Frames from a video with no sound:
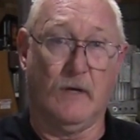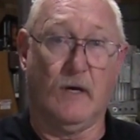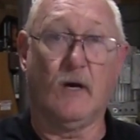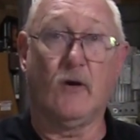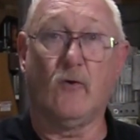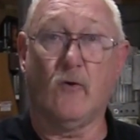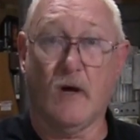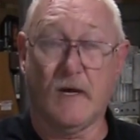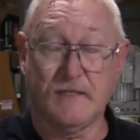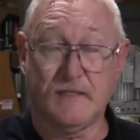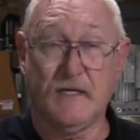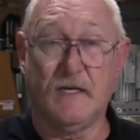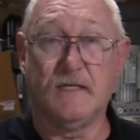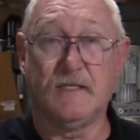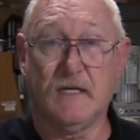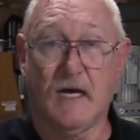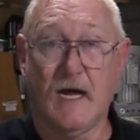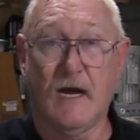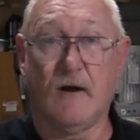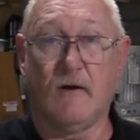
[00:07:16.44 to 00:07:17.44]
across the
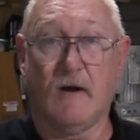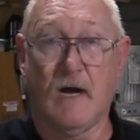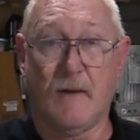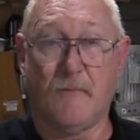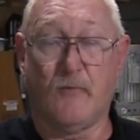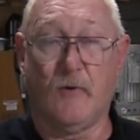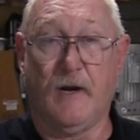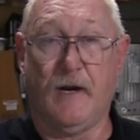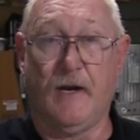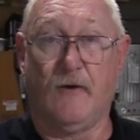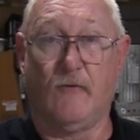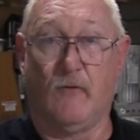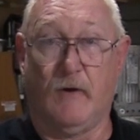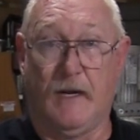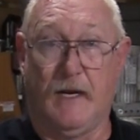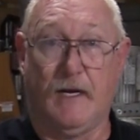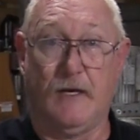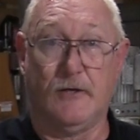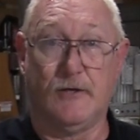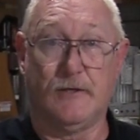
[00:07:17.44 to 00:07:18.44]
entire operating
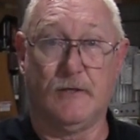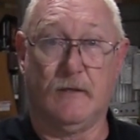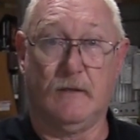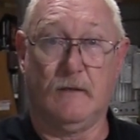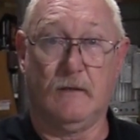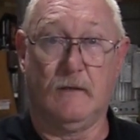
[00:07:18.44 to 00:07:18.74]
range.